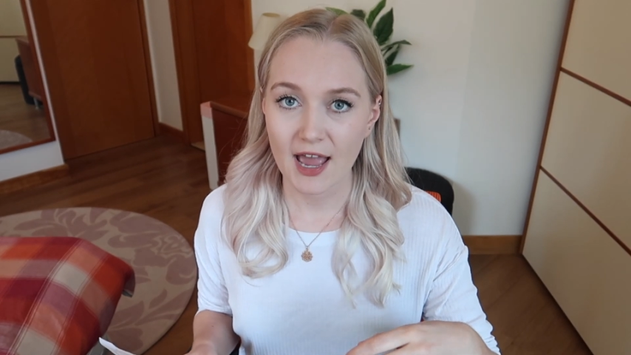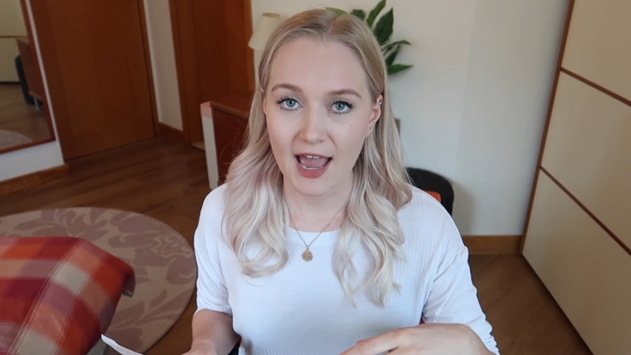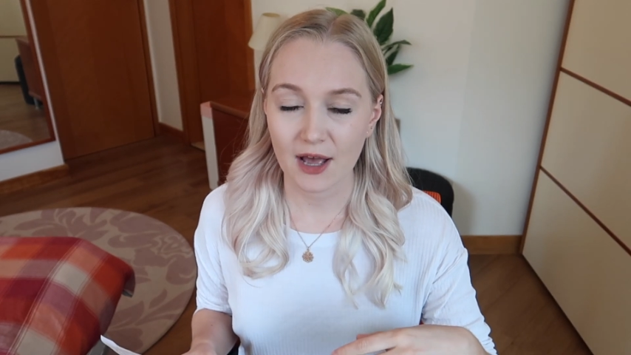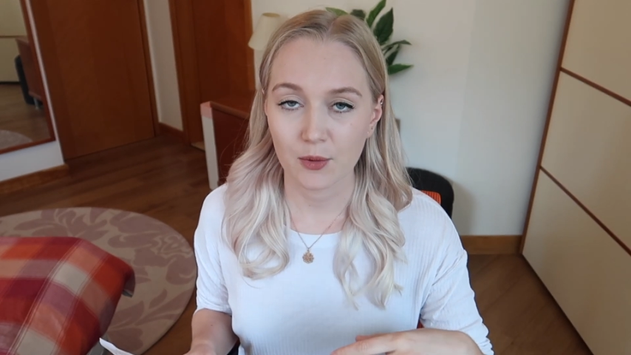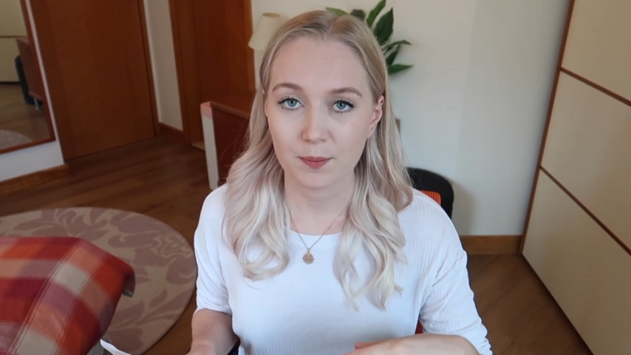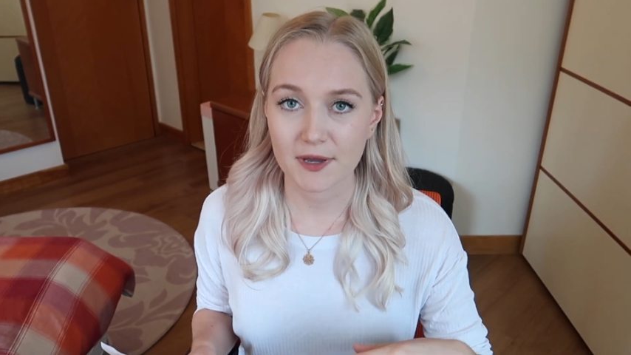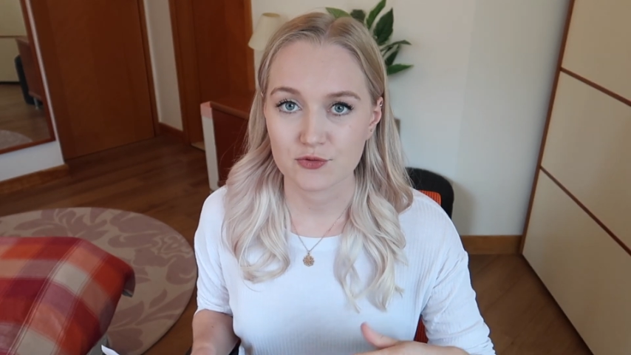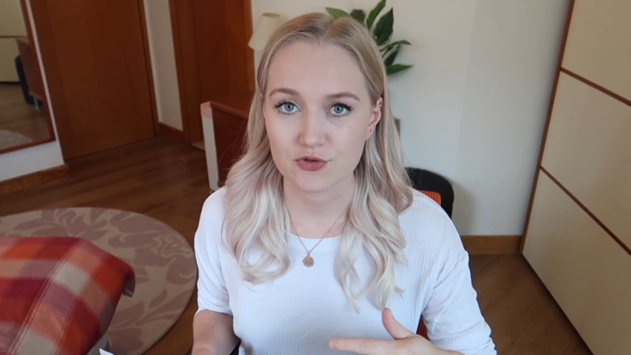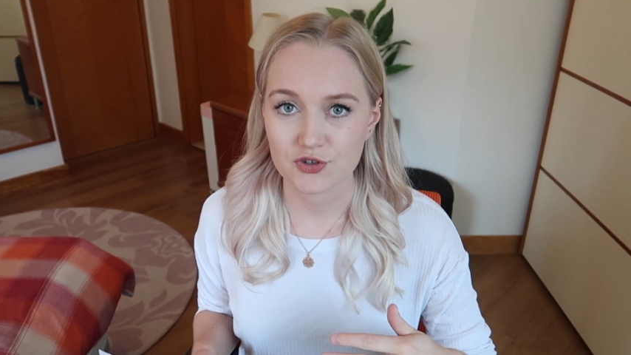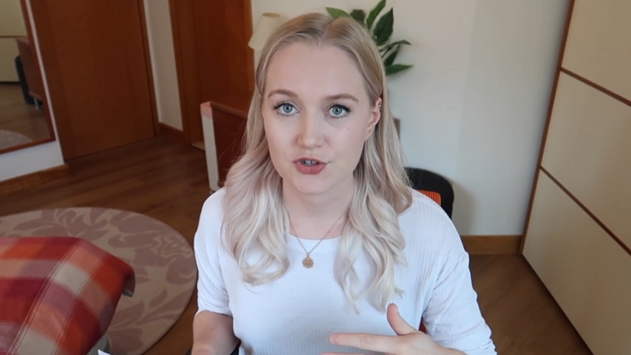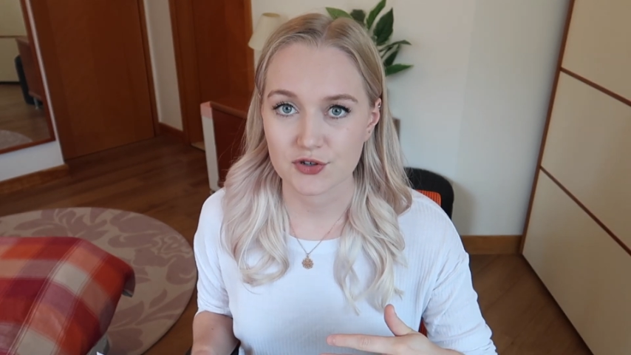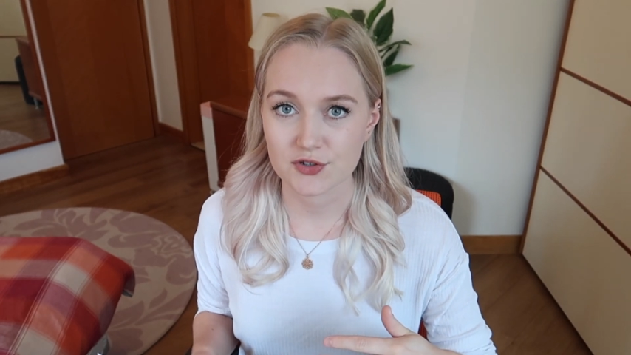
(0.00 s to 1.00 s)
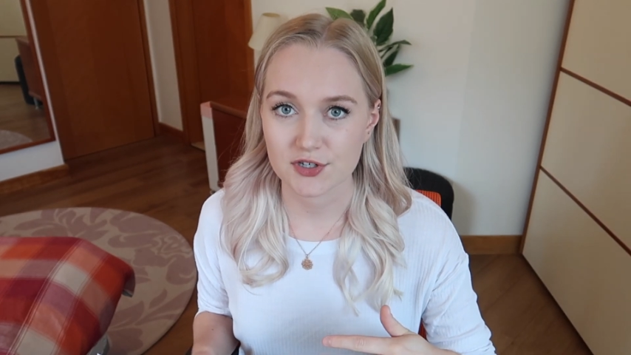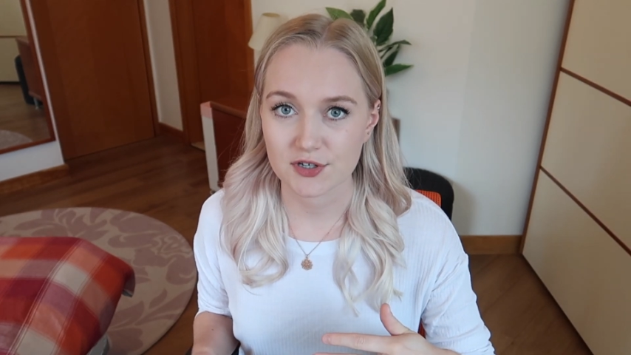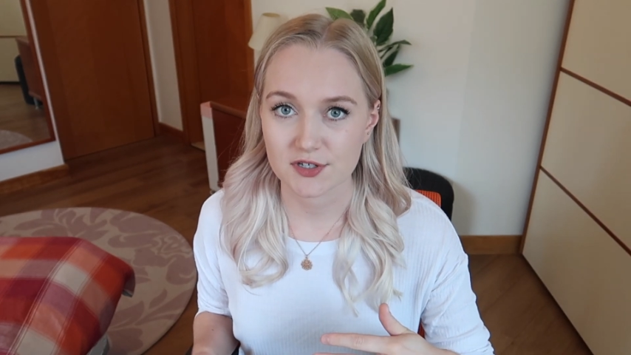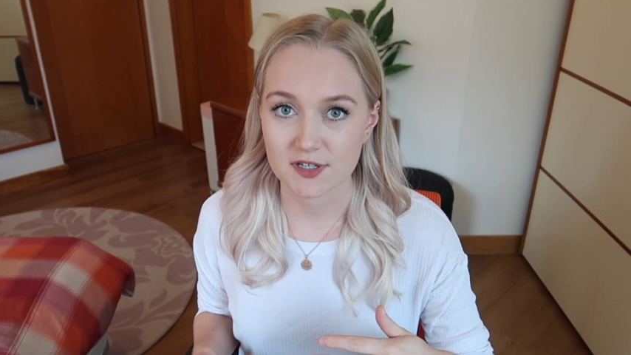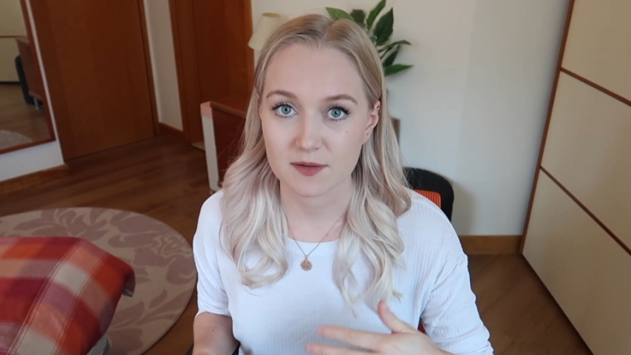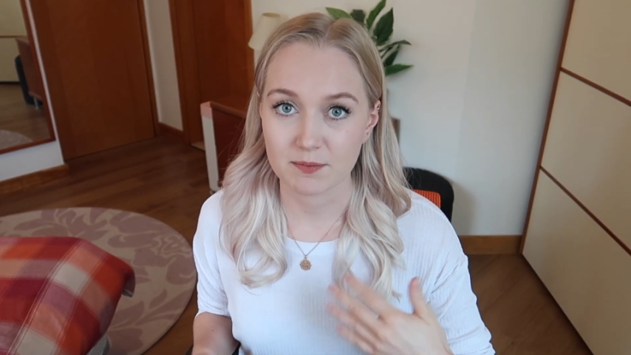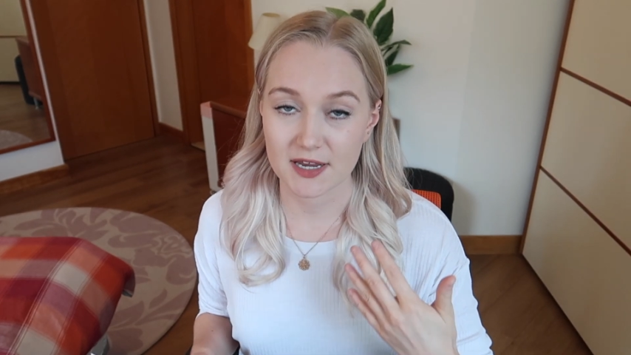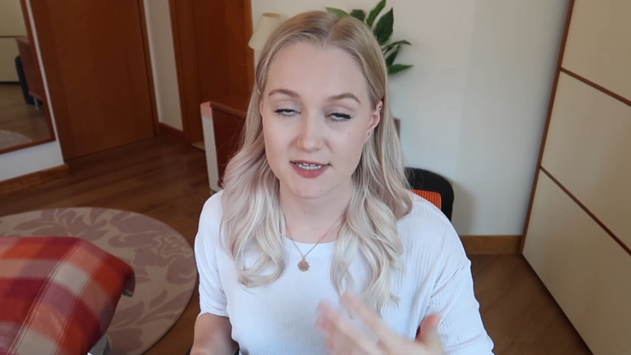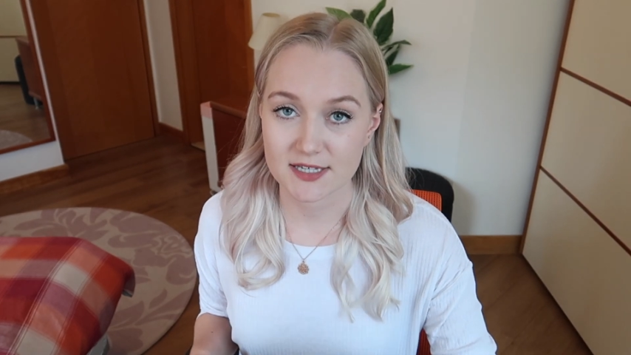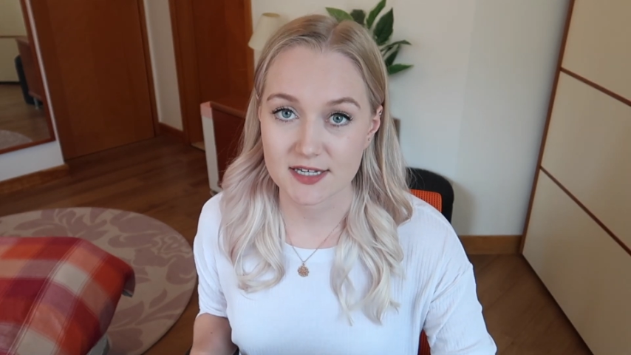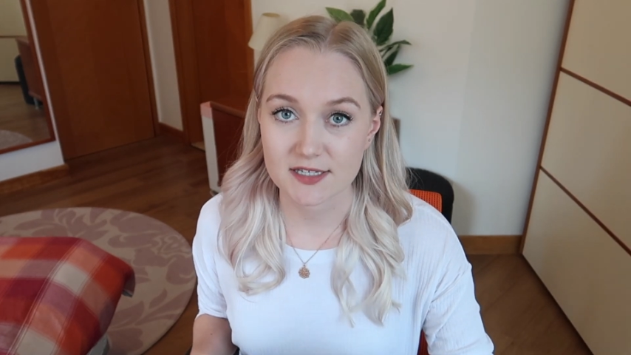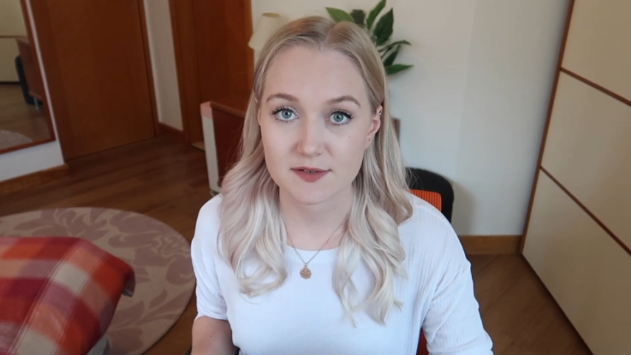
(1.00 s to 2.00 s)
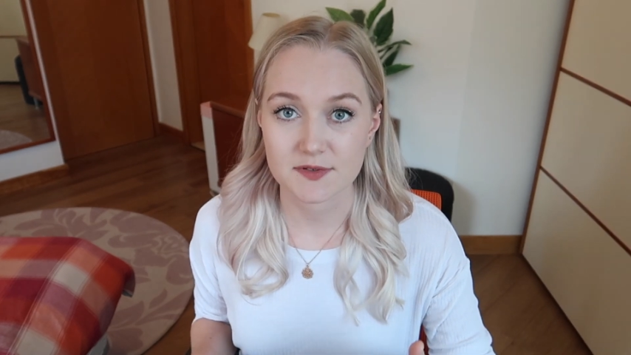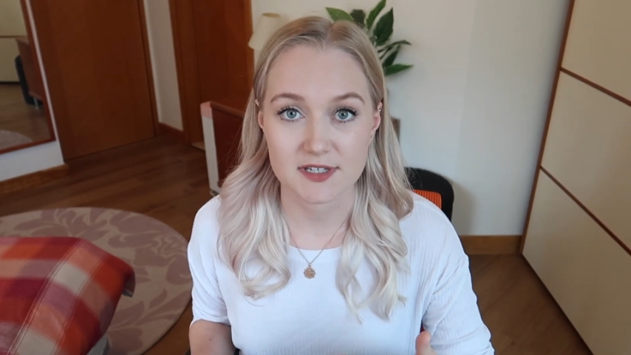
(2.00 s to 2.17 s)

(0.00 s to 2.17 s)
help introduce you to the basics of